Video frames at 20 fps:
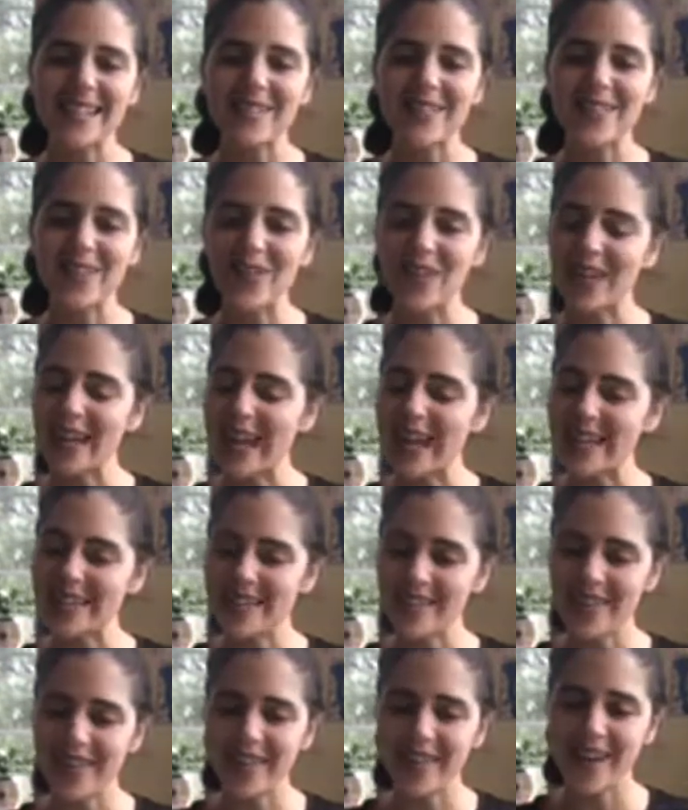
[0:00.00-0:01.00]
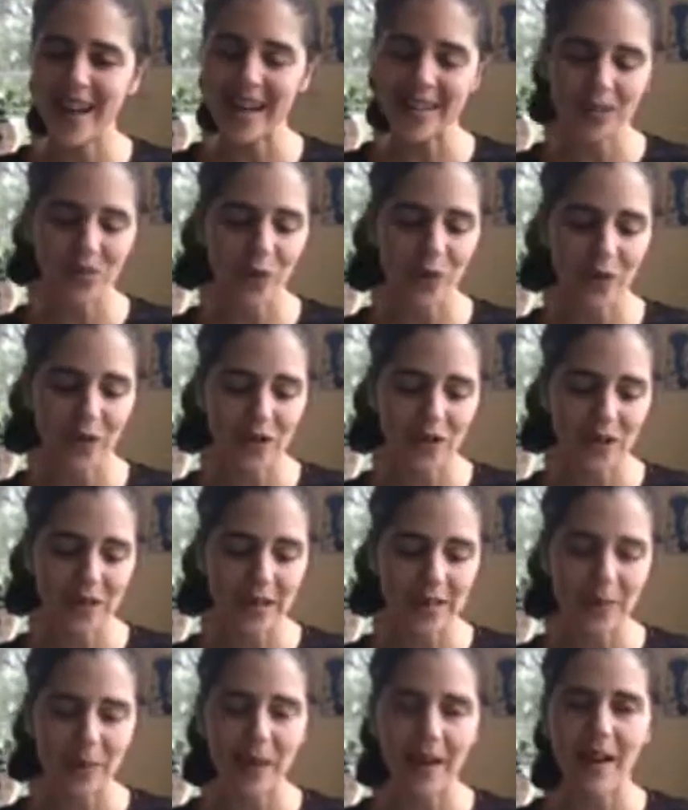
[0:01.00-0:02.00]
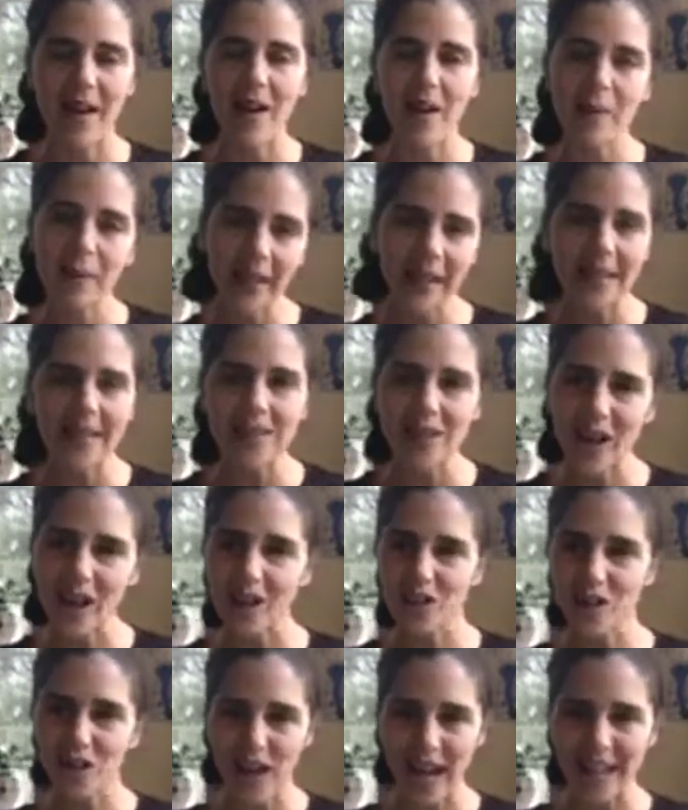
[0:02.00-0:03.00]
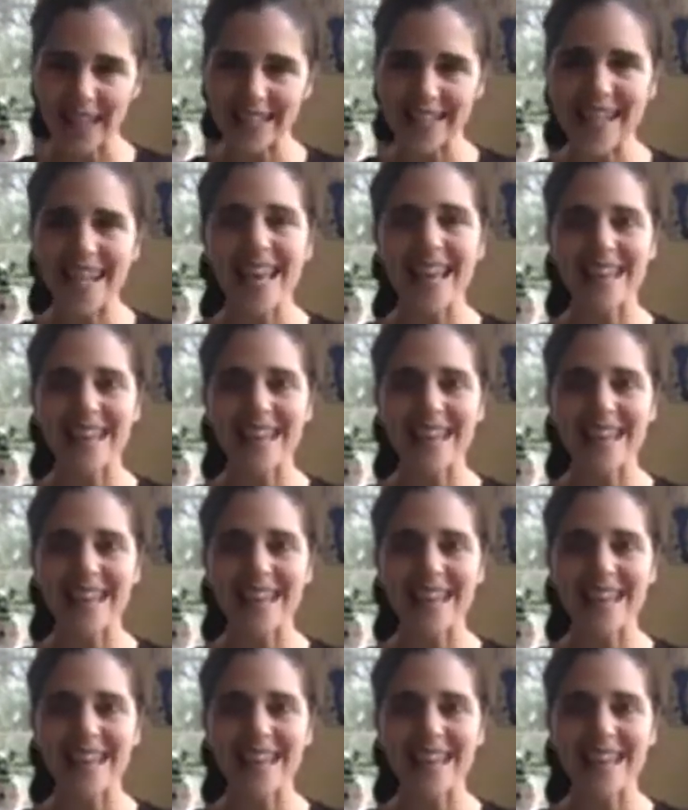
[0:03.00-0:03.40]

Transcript: we can ask your astro questions, but all planets are direct.